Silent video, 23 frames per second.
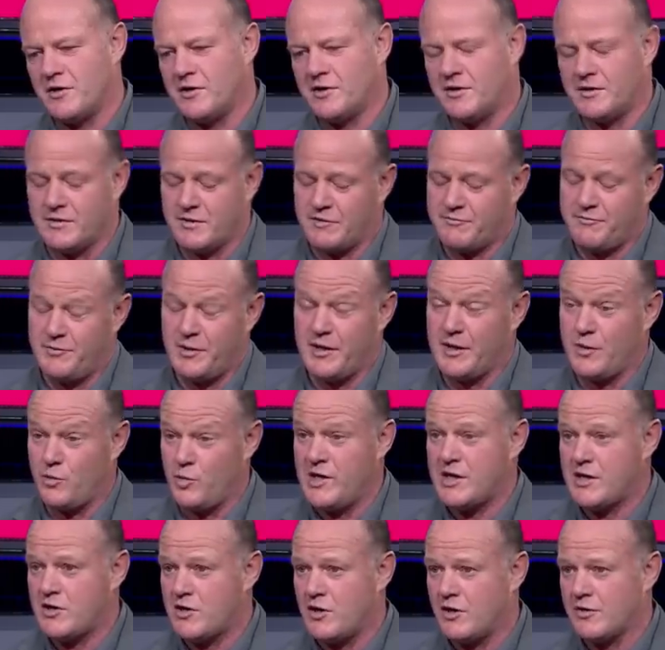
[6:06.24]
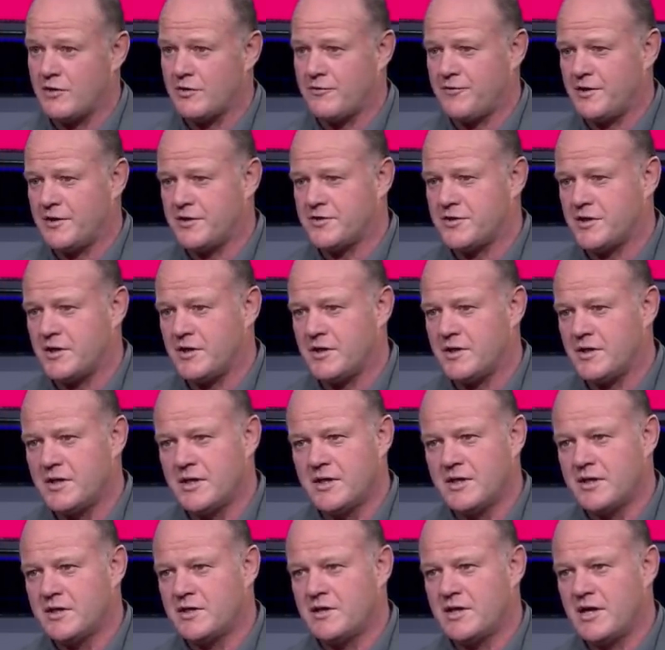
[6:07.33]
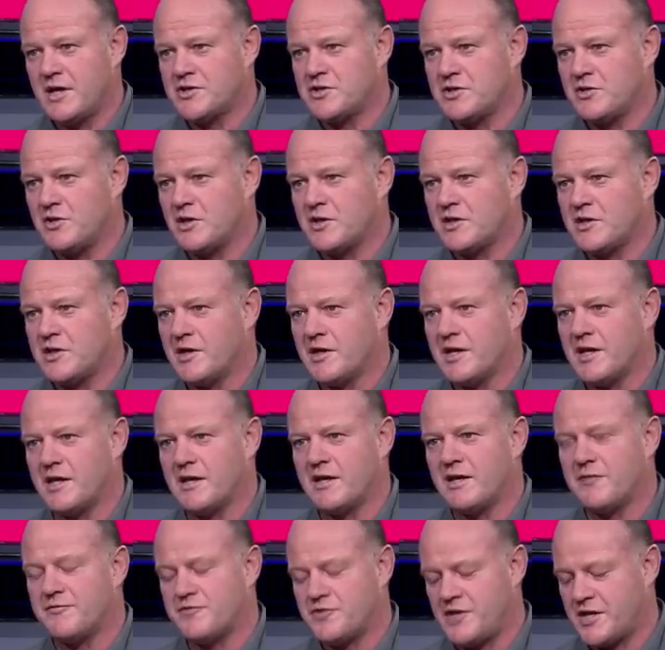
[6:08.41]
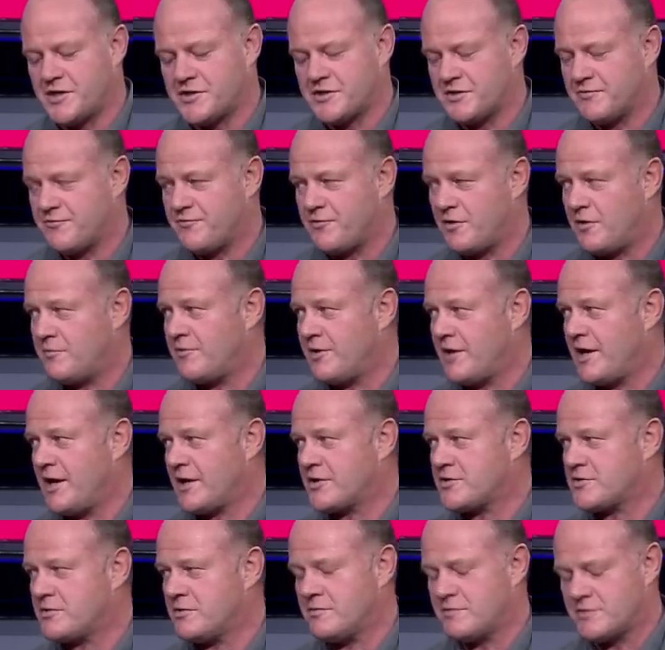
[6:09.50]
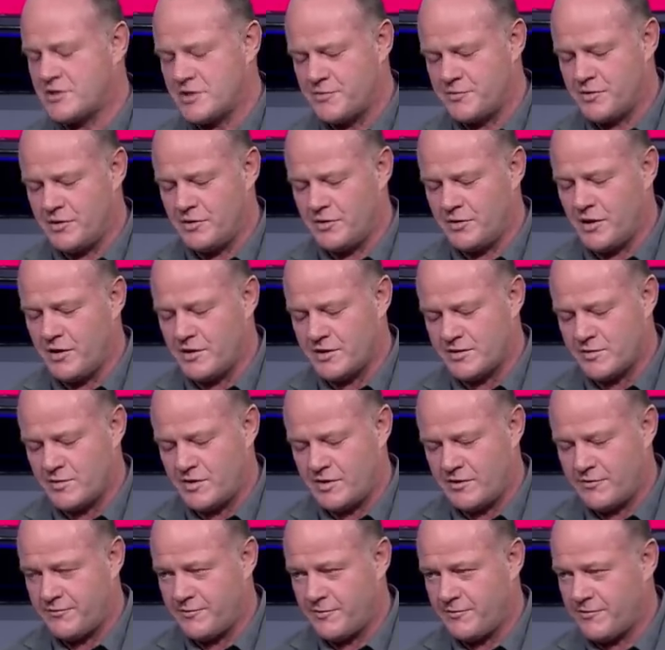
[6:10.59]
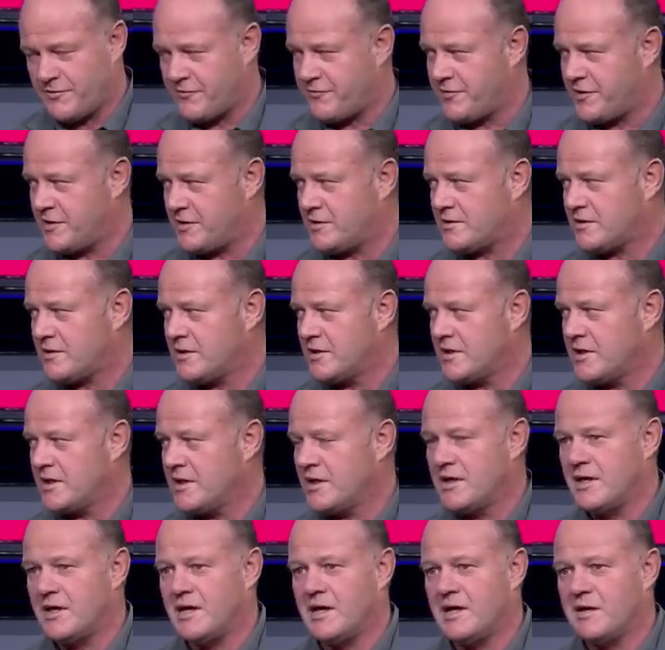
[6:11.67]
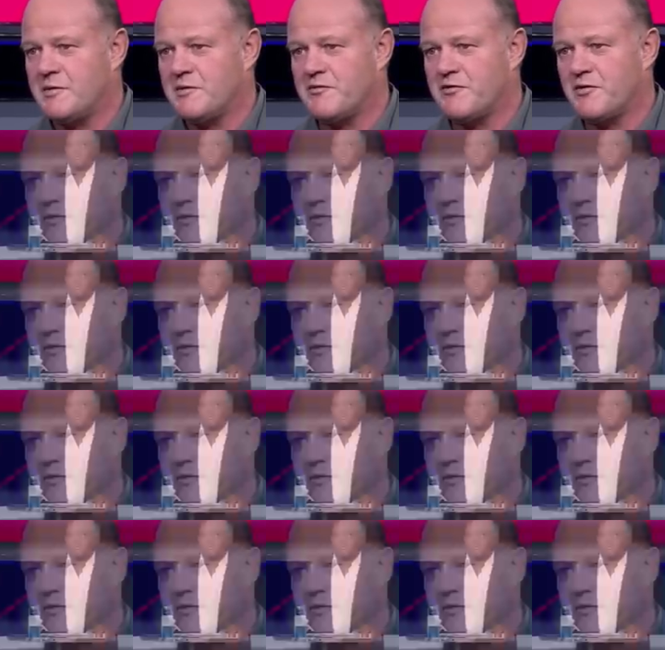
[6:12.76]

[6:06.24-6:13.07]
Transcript: on a pretty weak Connacht front row. You're actually not going to get enough traction from the actual, Shimmy, you'll know as well, from the field. In